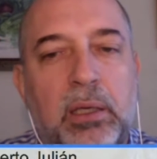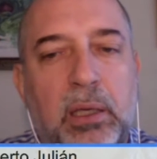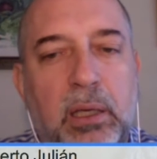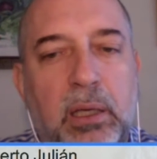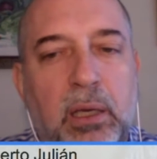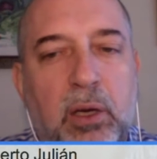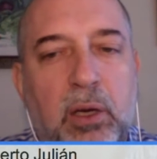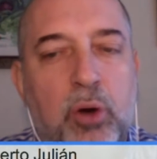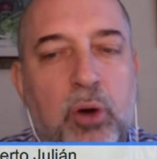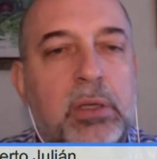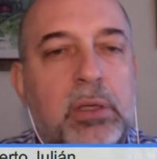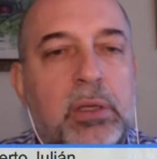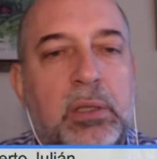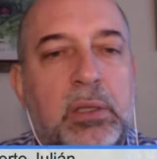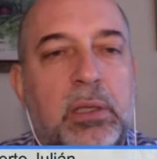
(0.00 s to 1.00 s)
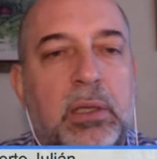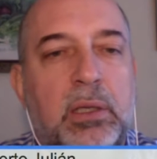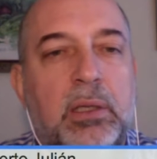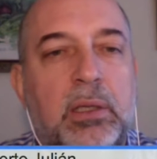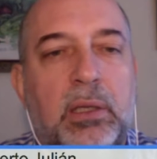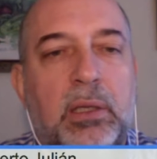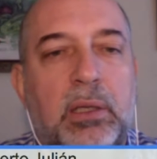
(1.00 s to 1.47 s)
courses,
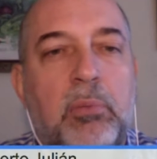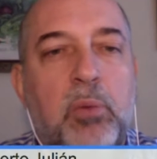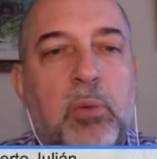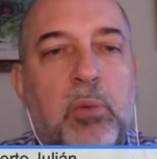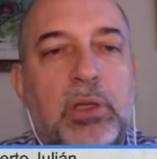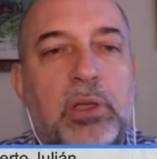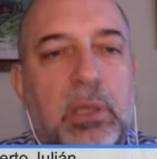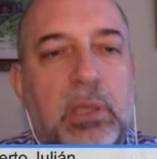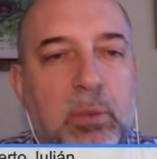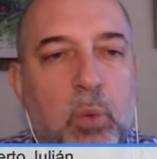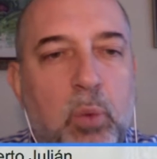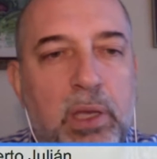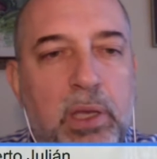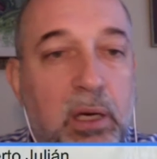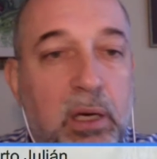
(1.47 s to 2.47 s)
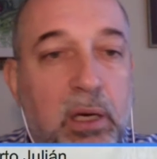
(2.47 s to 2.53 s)
MOOCs, 1 year ago.